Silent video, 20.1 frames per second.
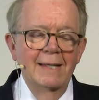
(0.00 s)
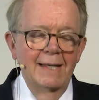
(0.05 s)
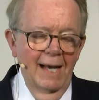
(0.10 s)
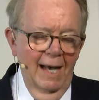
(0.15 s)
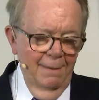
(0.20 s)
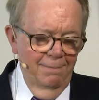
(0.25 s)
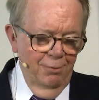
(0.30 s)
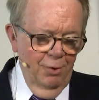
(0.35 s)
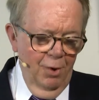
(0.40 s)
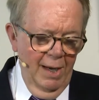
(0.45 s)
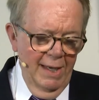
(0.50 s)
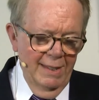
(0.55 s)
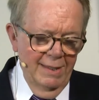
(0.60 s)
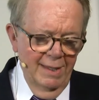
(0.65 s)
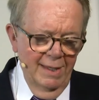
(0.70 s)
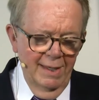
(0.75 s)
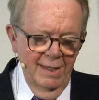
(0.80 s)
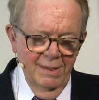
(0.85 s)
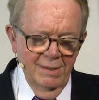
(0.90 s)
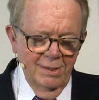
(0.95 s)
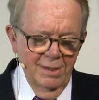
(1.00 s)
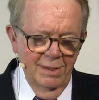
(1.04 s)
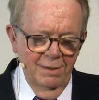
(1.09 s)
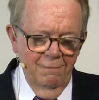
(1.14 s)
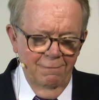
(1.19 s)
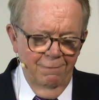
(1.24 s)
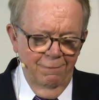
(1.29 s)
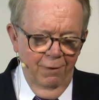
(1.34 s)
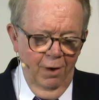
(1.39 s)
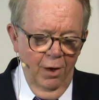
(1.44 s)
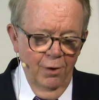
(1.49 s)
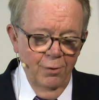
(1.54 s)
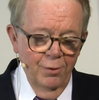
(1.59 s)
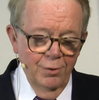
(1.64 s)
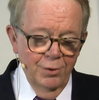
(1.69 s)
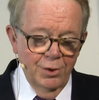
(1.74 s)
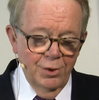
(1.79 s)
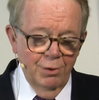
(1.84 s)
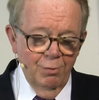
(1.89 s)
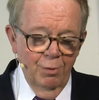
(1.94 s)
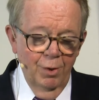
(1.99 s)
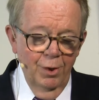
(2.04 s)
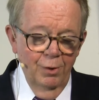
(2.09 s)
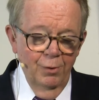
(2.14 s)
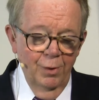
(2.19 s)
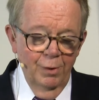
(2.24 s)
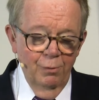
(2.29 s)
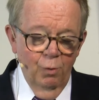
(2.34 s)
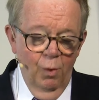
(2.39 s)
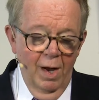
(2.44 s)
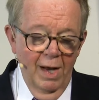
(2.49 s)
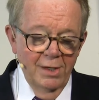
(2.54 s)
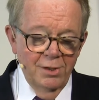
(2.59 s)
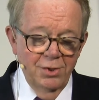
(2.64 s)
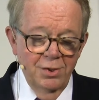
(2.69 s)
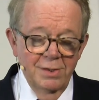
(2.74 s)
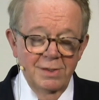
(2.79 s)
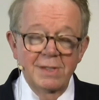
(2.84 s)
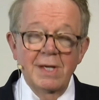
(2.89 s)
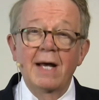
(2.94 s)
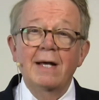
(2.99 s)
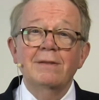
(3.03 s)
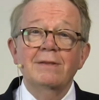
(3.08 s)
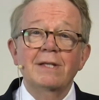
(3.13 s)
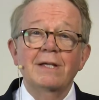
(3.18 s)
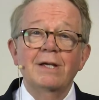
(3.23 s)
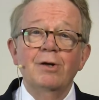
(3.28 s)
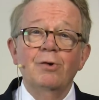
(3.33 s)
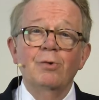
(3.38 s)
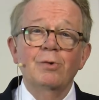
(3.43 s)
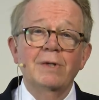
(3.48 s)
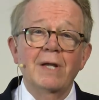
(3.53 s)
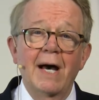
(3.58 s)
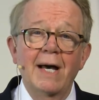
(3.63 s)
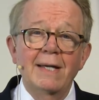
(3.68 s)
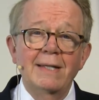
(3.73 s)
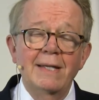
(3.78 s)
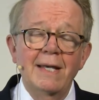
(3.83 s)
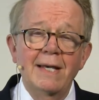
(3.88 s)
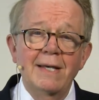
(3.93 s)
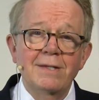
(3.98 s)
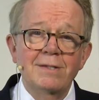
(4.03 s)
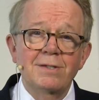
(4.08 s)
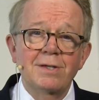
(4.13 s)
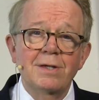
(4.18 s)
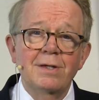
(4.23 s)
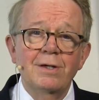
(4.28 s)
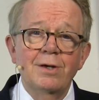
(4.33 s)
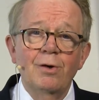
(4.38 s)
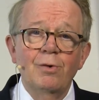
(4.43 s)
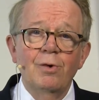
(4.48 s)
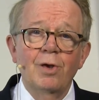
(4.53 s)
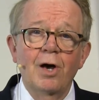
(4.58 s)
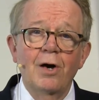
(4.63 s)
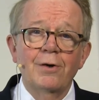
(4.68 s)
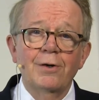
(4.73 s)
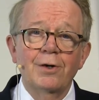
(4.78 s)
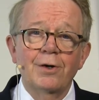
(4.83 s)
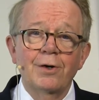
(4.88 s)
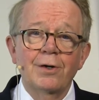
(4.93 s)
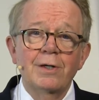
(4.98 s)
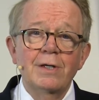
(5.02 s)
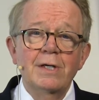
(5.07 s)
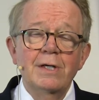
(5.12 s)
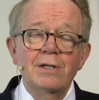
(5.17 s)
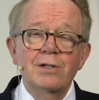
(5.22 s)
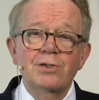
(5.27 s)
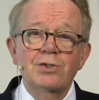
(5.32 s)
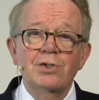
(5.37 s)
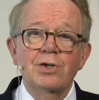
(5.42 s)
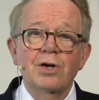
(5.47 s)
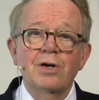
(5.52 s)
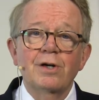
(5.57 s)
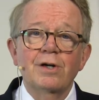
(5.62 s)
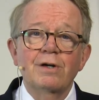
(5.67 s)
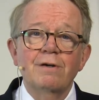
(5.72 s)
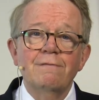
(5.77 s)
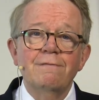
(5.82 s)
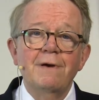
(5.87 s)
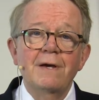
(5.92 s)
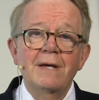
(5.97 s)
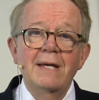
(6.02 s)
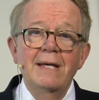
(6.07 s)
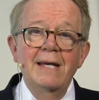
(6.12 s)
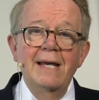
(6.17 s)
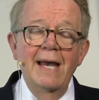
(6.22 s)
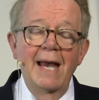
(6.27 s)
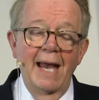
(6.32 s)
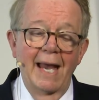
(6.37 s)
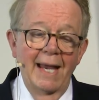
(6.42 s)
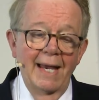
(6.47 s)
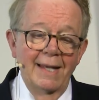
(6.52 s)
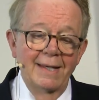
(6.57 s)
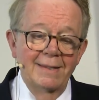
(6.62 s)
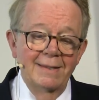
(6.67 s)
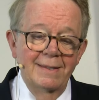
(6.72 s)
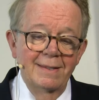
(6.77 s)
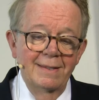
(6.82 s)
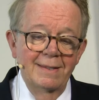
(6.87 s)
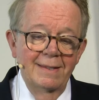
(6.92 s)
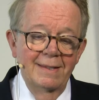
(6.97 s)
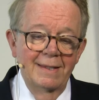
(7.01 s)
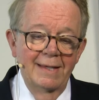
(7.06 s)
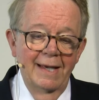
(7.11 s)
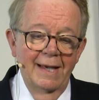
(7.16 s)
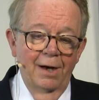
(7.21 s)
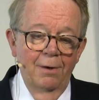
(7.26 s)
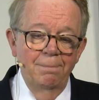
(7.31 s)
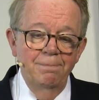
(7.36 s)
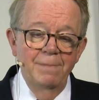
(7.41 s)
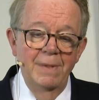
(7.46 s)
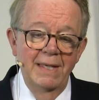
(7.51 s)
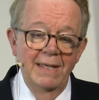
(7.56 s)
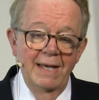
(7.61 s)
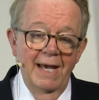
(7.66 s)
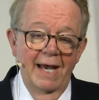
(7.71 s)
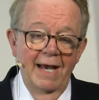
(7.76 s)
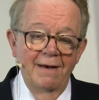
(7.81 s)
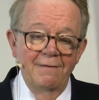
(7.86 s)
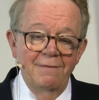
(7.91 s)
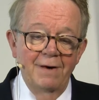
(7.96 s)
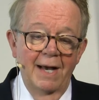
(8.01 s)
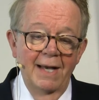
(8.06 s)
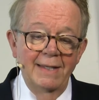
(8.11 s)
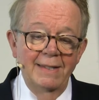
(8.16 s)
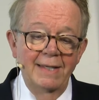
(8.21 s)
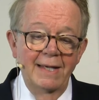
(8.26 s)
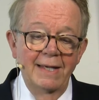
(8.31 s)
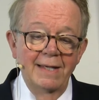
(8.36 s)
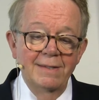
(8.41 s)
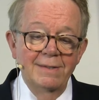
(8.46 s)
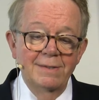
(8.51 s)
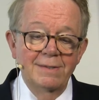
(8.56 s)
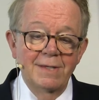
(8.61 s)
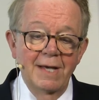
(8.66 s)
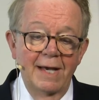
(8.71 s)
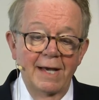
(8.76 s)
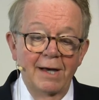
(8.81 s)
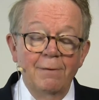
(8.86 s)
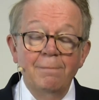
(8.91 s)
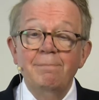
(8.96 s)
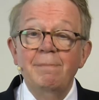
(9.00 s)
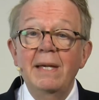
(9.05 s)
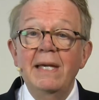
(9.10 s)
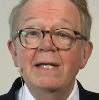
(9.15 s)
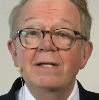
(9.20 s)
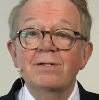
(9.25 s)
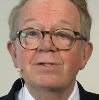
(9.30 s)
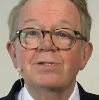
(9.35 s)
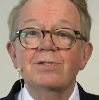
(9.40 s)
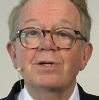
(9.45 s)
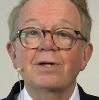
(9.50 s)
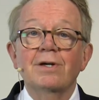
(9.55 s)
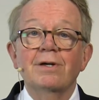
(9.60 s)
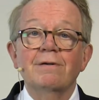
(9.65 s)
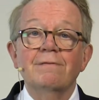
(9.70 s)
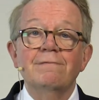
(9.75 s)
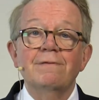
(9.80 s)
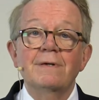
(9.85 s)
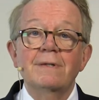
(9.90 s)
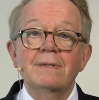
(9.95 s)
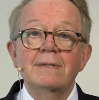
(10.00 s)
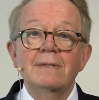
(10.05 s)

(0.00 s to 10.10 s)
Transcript: I pray that as it flows through, it washes out the old ideas that no longer serve and help me to have ideas to help me to serve.